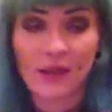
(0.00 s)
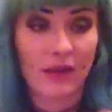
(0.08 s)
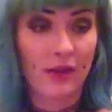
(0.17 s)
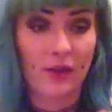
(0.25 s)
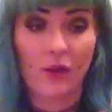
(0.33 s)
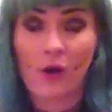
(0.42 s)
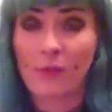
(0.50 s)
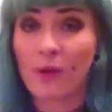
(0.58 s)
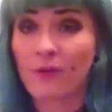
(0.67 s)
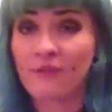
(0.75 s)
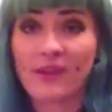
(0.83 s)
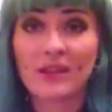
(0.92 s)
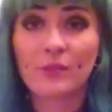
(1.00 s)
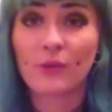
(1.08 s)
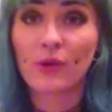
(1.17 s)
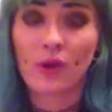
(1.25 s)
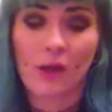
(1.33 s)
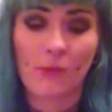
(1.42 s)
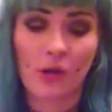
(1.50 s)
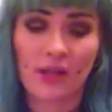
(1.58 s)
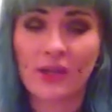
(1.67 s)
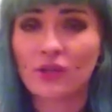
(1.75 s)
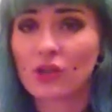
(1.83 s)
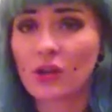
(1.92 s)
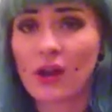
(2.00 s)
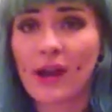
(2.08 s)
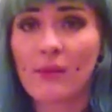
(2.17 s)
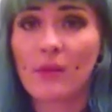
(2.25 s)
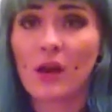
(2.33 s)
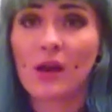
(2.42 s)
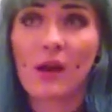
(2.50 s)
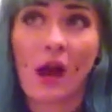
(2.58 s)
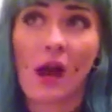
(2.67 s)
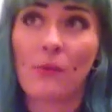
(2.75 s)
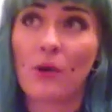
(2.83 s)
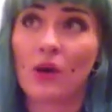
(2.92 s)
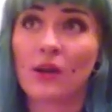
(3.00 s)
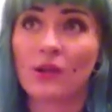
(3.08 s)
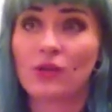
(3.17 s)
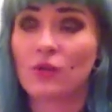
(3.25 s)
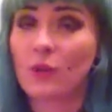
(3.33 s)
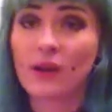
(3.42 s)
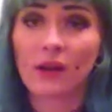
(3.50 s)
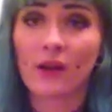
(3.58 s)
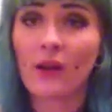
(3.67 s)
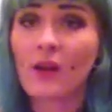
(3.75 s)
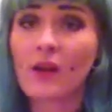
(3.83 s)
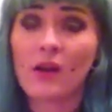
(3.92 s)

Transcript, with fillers: And, you know, I'm on Facebook, I'm on Instagram, I'm on Twitter.